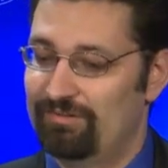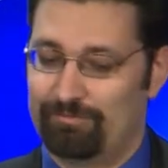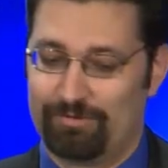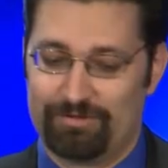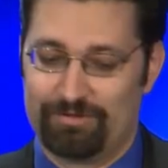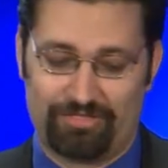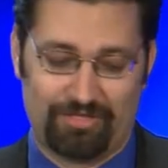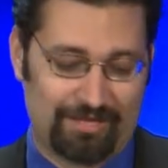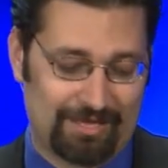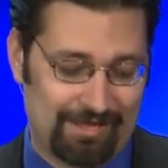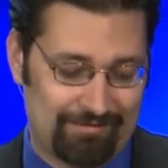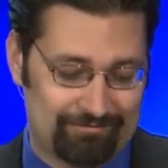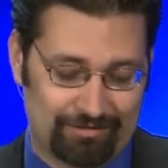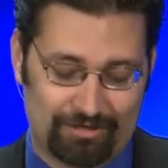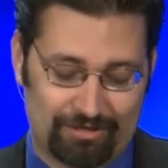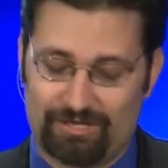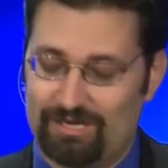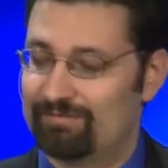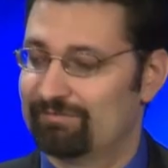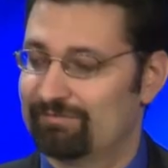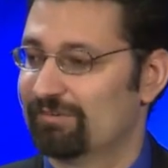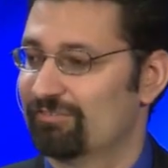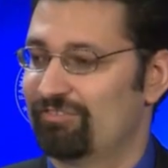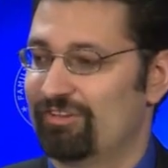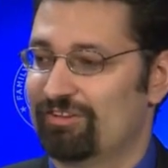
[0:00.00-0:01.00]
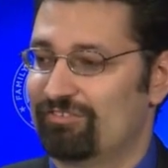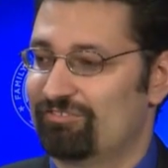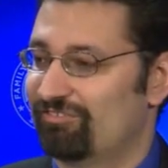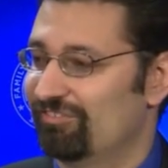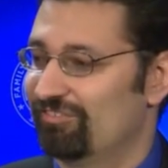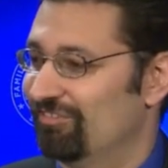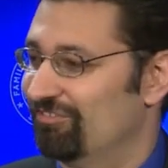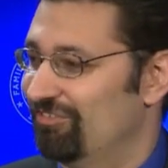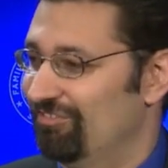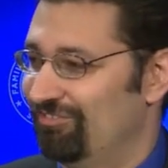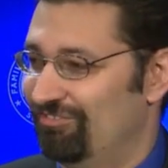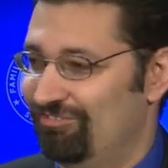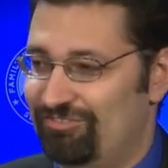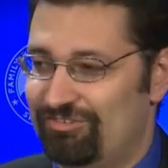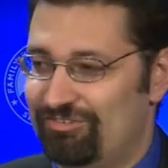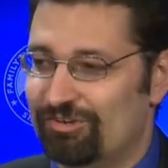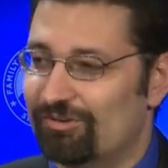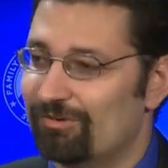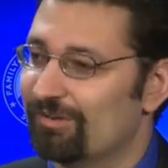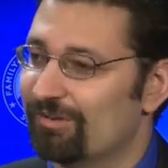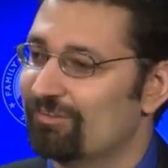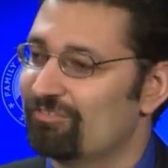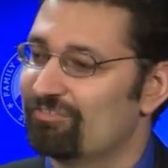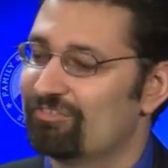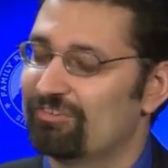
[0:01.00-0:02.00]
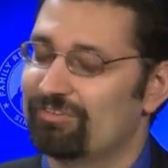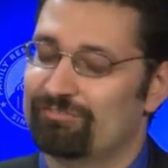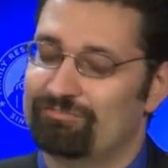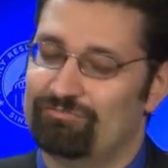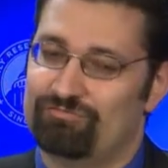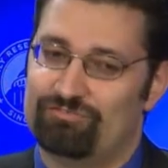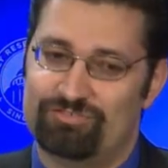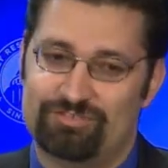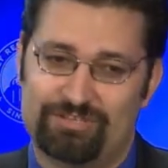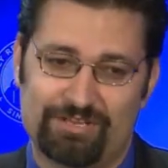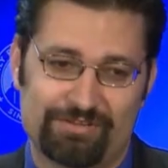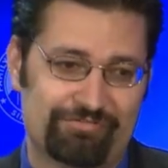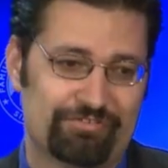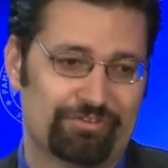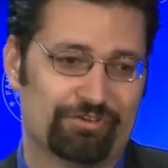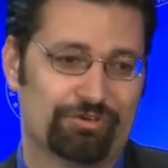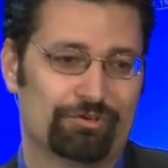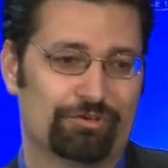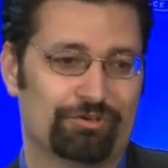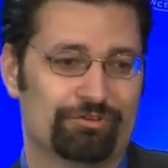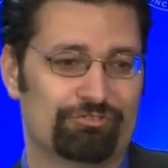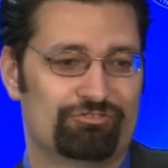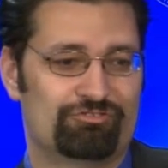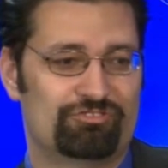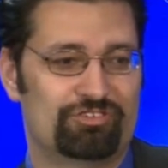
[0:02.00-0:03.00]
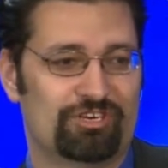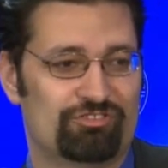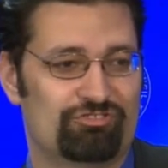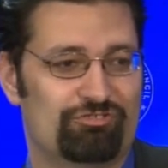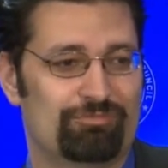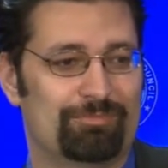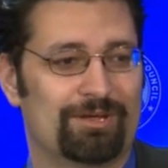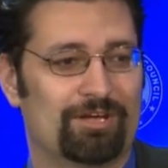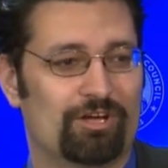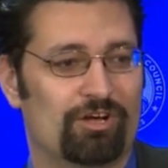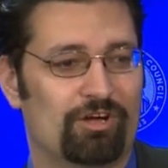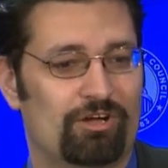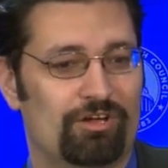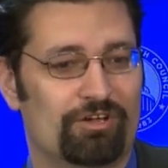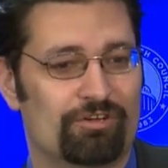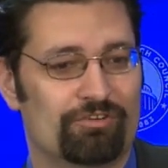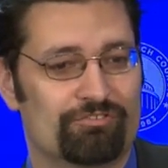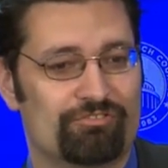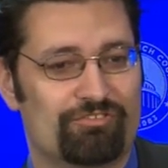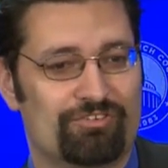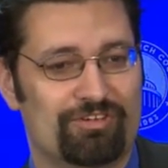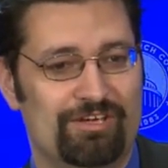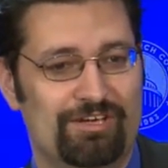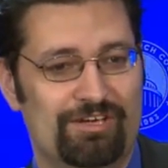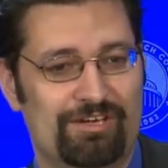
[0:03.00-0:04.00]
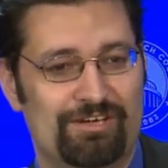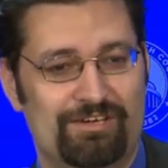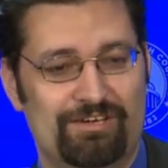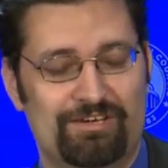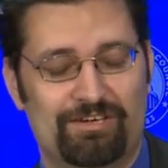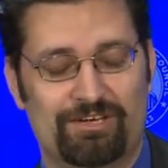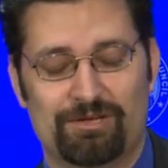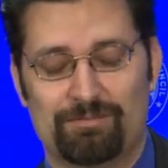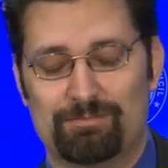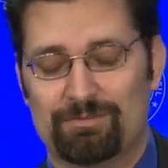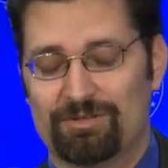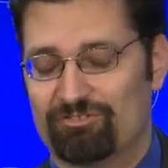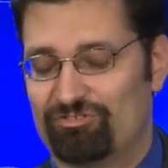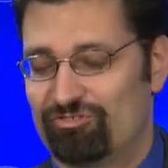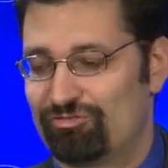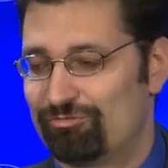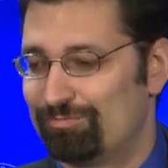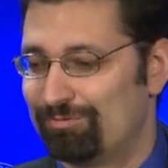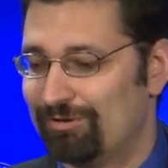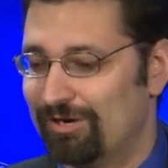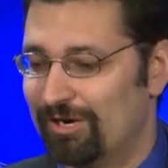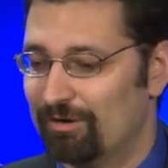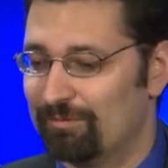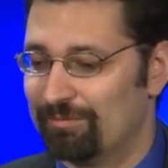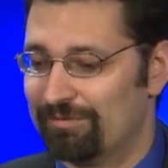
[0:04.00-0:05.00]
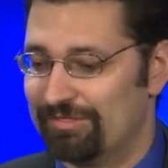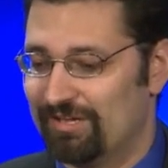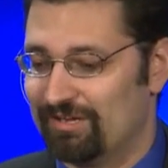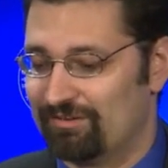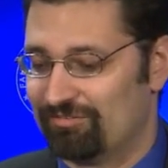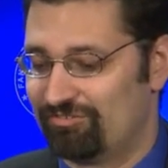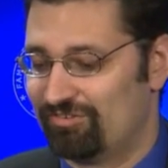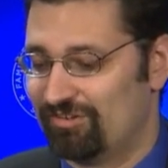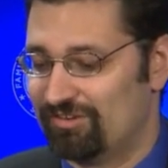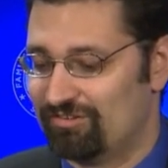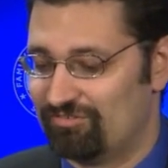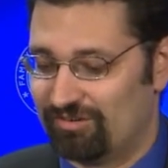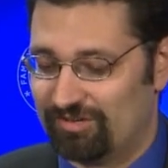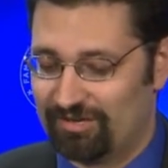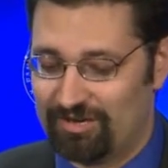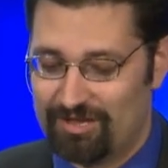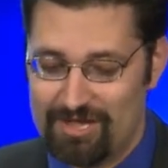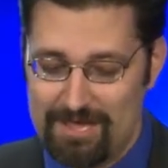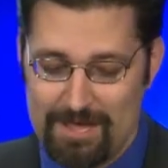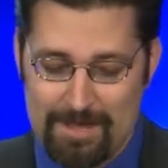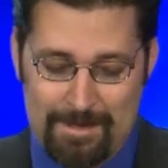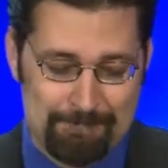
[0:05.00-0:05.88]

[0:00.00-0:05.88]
We think every conversation is a series of difficult judgment calls amidst prayer without ceasing.